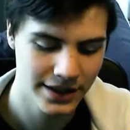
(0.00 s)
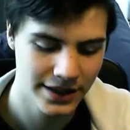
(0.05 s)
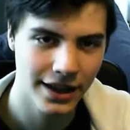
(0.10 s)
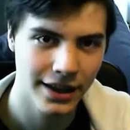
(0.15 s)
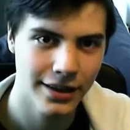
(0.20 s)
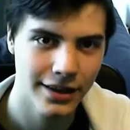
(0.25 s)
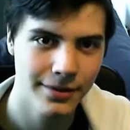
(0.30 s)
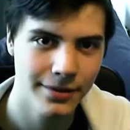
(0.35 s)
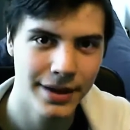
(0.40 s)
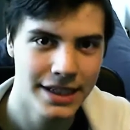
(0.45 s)

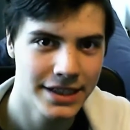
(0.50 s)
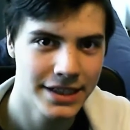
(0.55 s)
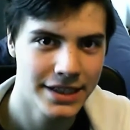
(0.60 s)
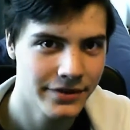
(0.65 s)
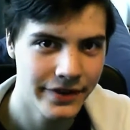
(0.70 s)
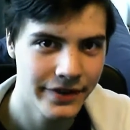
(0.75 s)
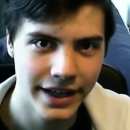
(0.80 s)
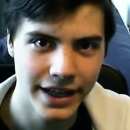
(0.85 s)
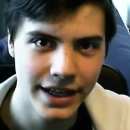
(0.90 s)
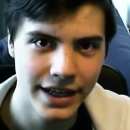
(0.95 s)
This is like the
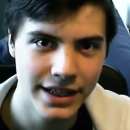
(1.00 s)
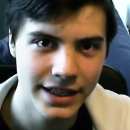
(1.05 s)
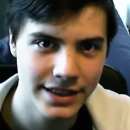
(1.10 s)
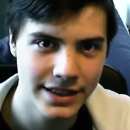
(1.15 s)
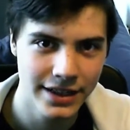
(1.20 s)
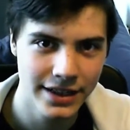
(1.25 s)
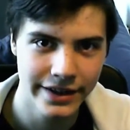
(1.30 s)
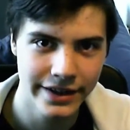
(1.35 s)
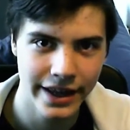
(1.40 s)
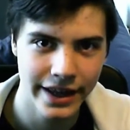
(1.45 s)
best
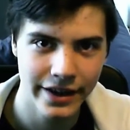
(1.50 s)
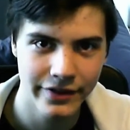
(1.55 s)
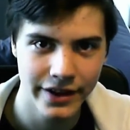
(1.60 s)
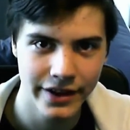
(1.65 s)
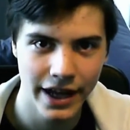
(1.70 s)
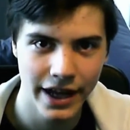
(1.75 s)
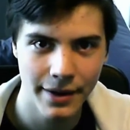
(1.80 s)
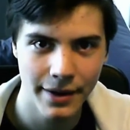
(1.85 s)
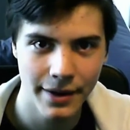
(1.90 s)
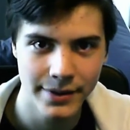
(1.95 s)
thing that's gonna
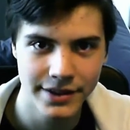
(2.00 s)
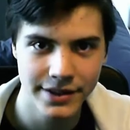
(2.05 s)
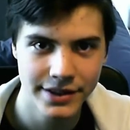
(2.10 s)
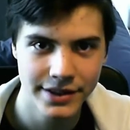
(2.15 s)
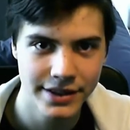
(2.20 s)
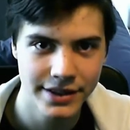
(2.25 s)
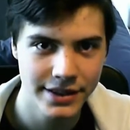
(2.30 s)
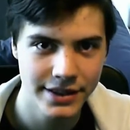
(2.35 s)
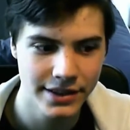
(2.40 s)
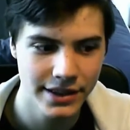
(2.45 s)
ever
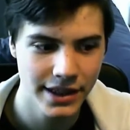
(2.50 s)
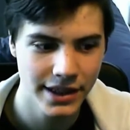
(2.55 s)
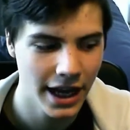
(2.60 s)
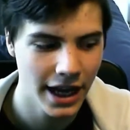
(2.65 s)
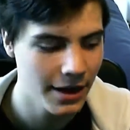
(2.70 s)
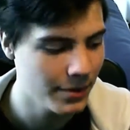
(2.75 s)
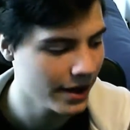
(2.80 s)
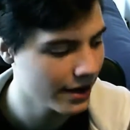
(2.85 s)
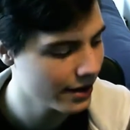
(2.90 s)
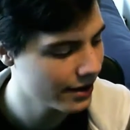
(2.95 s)
happen to
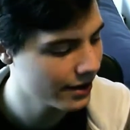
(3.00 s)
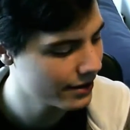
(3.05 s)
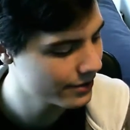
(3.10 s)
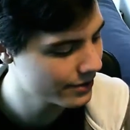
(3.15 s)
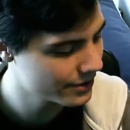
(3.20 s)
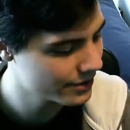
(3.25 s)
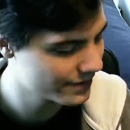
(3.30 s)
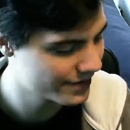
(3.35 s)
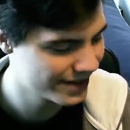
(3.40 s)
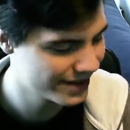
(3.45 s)
gaming.